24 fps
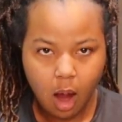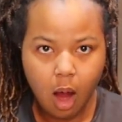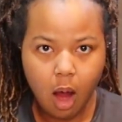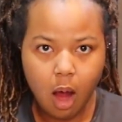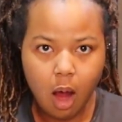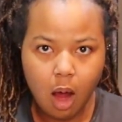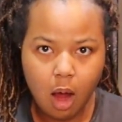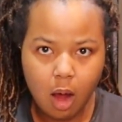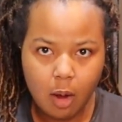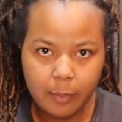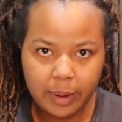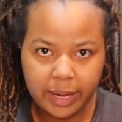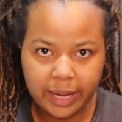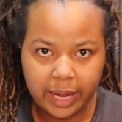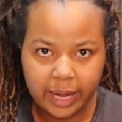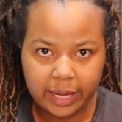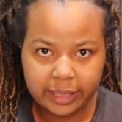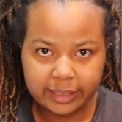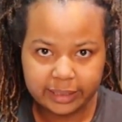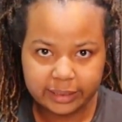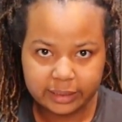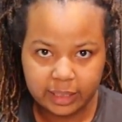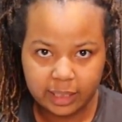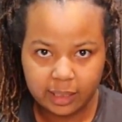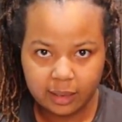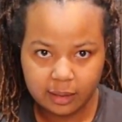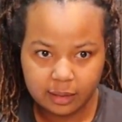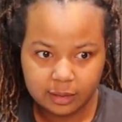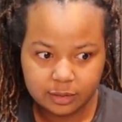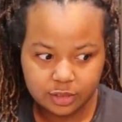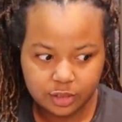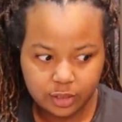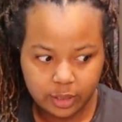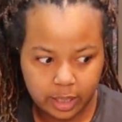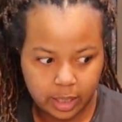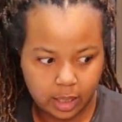Oh my God, that thing
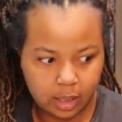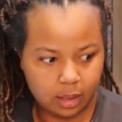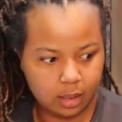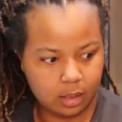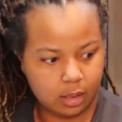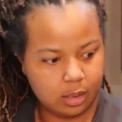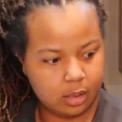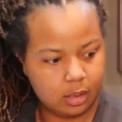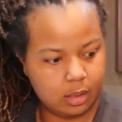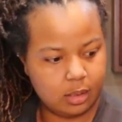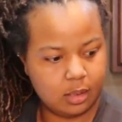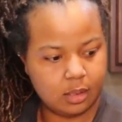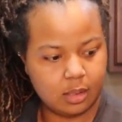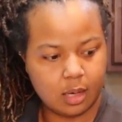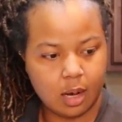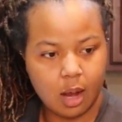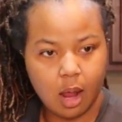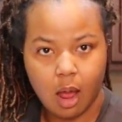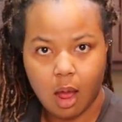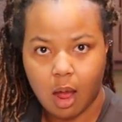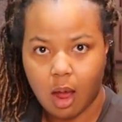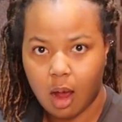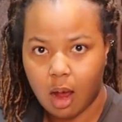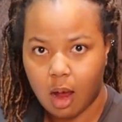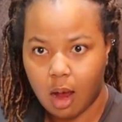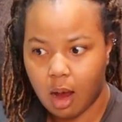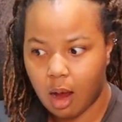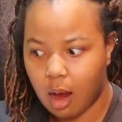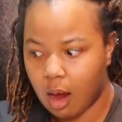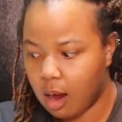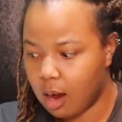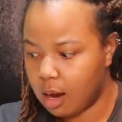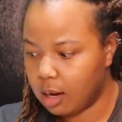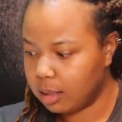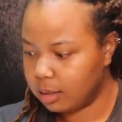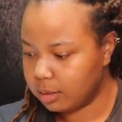looks great.
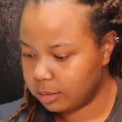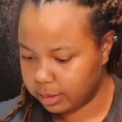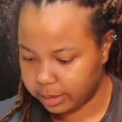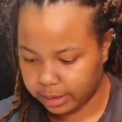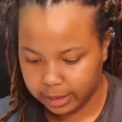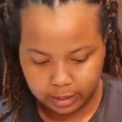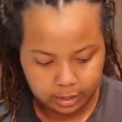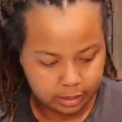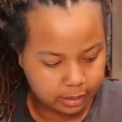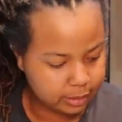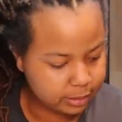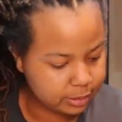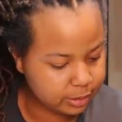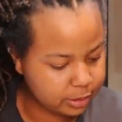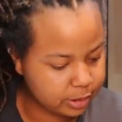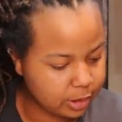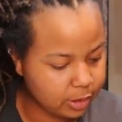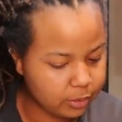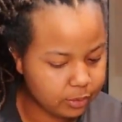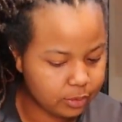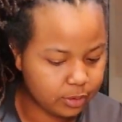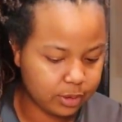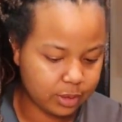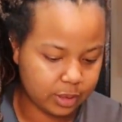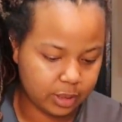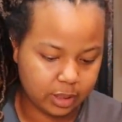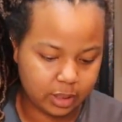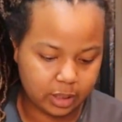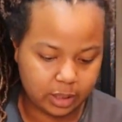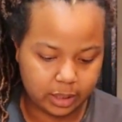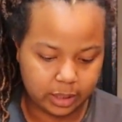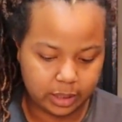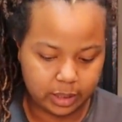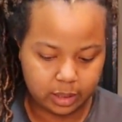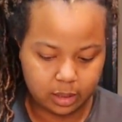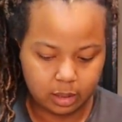Oh, it looks so
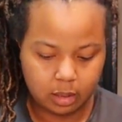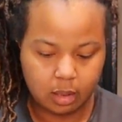good.